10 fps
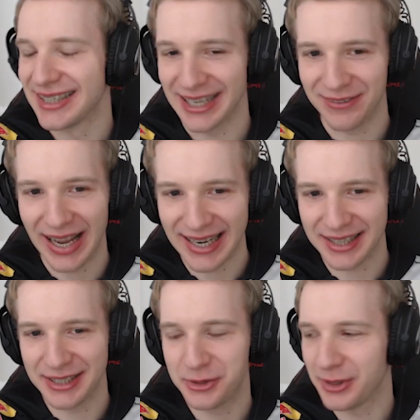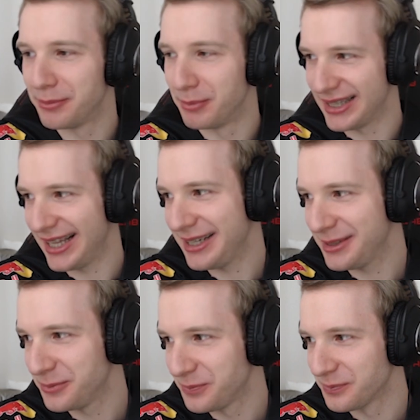if I run into him mid
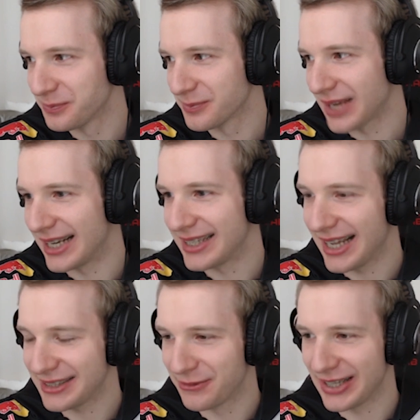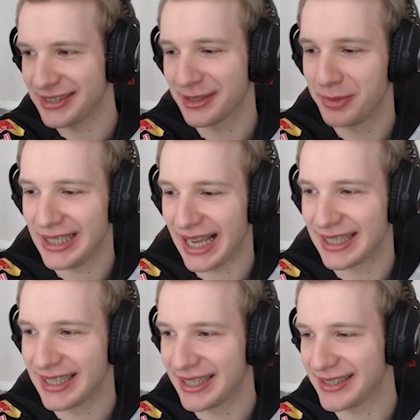lane and he doesn't face check me and
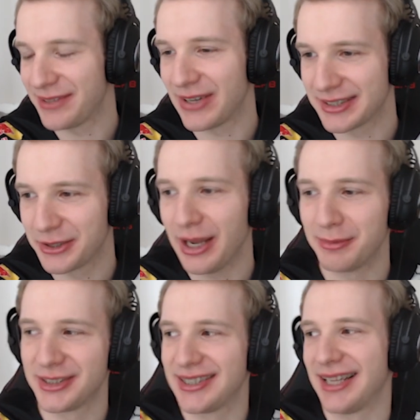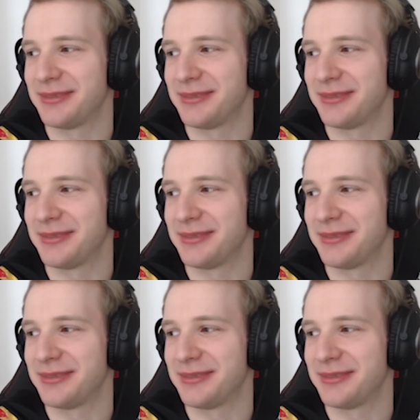he hits the first Q, I'm just dead.